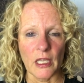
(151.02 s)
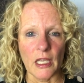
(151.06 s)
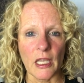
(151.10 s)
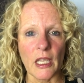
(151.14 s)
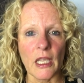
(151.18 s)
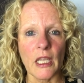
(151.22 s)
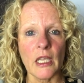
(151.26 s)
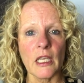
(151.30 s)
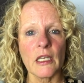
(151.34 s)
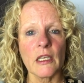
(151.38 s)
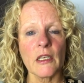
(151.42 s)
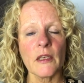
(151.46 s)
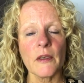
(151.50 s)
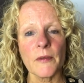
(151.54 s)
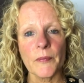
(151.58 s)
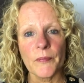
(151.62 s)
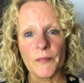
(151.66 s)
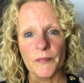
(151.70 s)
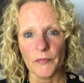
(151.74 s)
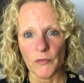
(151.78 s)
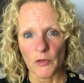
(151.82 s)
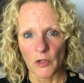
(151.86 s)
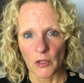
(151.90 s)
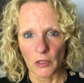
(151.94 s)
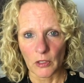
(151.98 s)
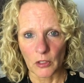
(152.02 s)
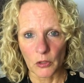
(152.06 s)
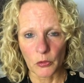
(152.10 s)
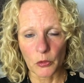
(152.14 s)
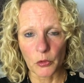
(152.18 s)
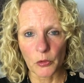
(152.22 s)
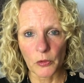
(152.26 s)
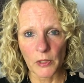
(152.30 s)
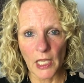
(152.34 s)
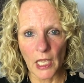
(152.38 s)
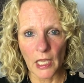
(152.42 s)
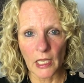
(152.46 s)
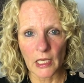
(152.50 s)
in
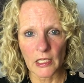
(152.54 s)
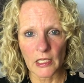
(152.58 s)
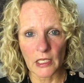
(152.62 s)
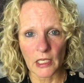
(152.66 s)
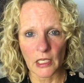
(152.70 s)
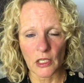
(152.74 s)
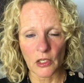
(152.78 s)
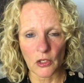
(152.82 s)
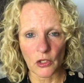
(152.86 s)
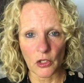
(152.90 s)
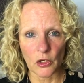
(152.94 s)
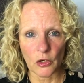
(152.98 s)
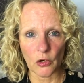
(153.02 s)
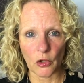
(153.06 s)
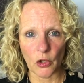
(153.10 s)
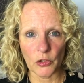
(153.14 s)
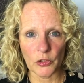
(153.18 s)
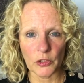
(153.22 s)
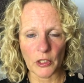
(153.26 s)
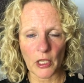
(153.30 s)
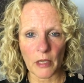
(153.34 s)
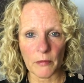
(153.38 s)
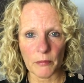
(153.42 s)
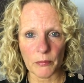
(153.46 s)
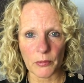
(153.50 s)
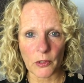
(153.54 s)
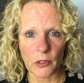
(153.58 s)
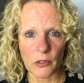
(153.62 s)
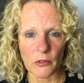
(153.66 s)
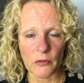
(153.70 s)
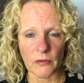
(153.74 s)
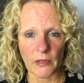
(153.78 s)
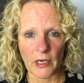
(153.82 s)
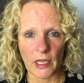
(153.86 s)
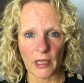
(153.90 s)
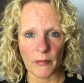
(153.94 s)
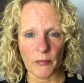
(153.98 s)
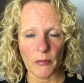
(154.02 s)
creating an online
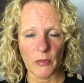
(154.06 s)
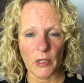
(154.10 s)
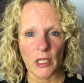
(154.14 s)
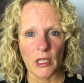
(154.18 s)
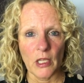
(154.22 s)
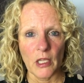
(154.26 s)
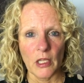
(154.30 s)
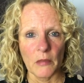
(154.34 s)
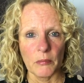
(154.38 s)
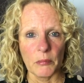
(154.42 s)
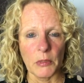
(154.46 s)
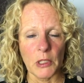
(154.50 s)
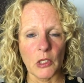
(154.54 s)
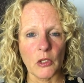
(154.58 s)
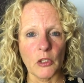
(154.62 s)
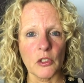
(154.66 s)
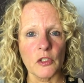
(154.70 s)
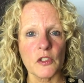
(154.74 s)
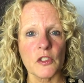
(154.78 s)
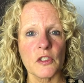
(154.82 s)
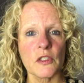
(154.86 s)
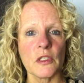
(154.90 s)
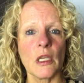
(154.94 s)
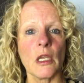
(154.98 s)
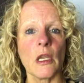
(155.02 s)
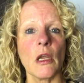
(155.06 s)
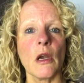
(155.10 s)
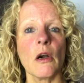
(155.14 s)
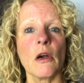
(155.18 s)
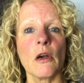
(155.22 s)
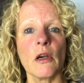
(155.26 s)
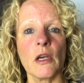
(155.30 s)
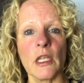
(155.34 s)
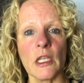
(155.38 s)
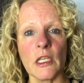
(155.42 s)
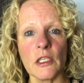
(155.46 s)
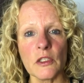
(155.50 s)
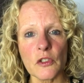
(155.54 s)
program, because they
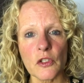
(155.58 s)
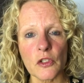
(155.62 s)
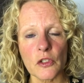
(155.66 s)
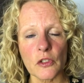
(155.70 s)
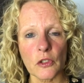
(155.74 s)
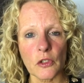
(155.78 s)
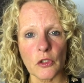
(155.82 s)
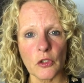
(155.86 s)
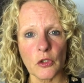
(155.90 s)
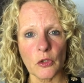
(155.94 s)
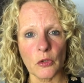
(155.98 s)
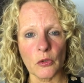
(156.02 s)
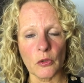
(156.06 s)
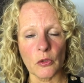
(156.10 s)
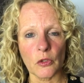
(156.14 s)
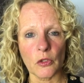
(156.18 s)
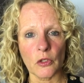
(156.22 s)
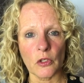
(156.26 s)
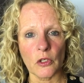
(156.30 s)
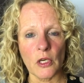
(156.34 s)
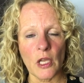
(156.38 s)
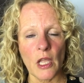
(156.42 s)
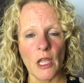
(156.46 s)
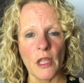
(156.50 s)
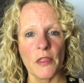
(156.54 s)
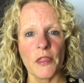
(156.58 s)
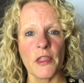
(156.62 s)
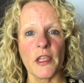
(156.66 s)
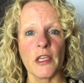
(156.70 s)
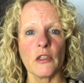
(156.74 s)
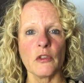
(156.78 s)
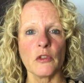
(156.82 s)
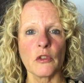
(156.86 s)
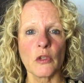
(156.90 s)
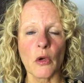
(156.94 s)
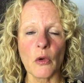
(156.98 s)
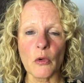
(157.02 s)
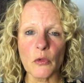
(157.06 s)
are insecure, they
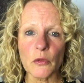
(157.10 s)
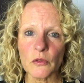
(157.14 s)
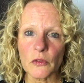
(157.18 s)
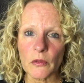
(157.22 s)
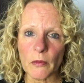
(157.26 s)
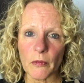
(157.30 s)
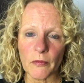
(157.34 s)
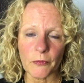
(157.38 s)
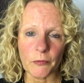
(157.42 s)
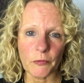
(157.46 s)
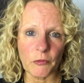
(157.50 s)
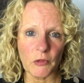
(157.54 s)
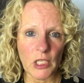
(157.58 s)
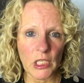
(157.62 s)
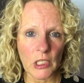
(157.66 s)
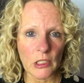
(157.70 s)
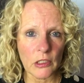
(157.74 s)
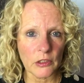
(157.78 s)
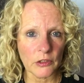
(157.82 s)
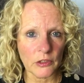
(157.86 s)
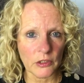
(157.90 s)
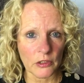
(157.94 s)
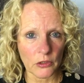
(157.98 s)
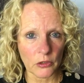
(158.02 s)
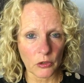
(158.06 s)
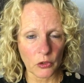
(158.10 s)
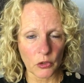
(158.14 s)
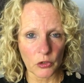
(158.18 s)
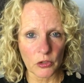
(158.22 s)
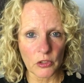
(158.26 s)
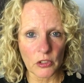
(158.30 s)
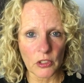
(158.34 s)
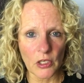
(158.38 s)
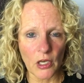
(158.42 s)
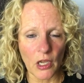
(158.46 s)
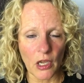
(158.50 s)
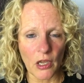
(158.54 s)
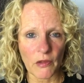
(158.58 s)
don't feel they're good
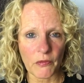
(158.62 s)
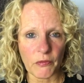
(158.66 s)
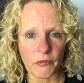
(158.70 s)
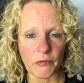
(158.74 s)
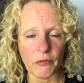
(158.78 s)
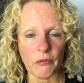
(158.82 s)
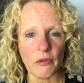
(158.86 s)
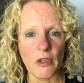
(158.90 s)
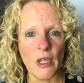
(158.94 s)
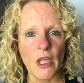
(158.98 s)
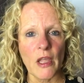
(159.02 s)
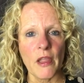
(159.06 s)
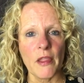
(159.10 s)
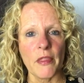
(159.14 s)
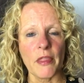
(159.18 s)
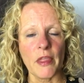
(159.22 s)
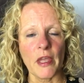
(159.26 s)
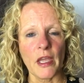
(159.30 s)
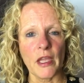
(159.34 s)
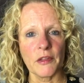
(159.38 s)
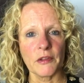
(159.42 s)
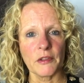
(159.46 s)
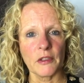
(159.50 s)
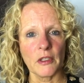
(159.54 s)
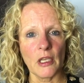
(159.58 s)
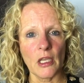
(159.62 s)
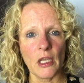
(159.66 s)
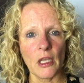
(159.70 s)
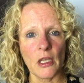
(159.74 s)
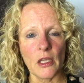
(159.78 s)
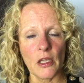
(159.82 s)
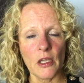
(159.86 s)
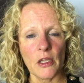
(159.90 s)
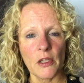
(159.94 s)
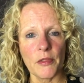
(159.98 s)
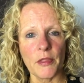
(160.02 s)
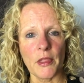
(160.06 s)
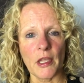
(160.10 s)
enough that,
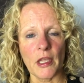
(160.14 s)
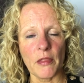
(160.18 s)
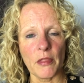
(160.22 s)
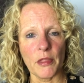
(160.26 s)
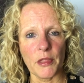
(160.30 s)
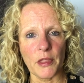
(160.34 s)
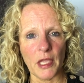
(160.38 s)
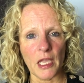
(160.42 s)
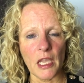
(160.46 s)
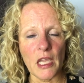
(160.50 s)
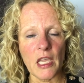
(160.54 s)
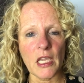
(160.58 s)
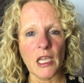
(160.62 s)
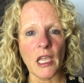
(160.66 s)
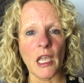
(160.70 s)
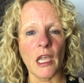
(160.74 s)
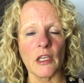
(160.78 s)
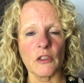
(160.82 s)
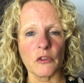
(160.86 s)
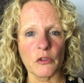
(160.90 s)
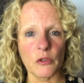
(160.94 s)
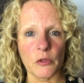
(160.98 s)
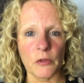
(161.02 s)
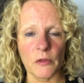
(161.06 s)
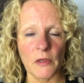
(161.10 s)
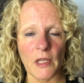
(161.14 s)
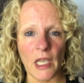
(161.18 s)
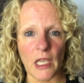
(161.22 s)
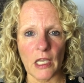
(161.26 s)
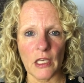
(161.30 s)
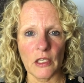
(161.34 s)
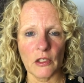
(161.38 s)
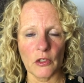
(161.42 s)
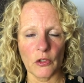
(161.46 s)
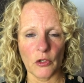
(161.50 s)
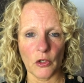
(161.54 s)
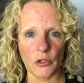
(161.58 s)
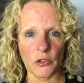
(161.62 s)
uh, that they can
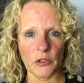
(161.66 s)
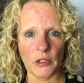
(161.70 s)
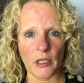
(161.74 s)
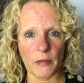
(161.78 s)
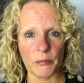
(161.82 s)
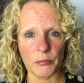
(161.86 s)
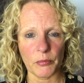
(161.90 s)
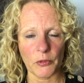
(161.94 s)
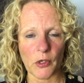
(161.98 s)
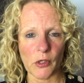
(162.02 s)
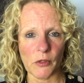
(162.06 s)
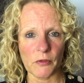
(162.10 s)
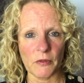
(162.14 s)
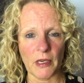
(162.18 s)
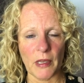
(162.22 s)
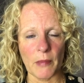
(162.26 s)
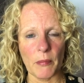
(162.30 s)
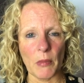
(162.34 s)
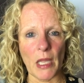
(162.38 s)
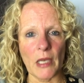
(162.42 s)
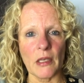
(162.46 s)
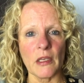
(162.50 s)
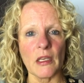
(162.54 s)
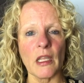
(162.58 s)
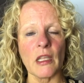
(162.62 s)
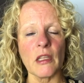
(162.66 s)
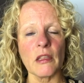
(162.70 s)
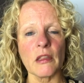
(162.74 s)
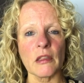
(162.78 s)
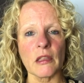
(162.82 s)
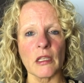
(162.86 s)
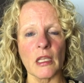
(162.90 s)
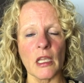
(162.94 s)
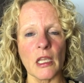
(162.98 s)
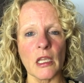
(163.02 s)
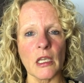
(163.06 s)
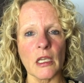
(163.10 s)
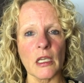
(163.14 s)
create an online program. And they
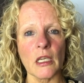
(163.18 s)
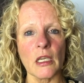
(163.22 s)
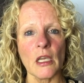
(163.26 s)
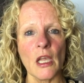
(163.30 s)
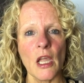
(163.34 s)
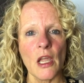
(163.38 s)
think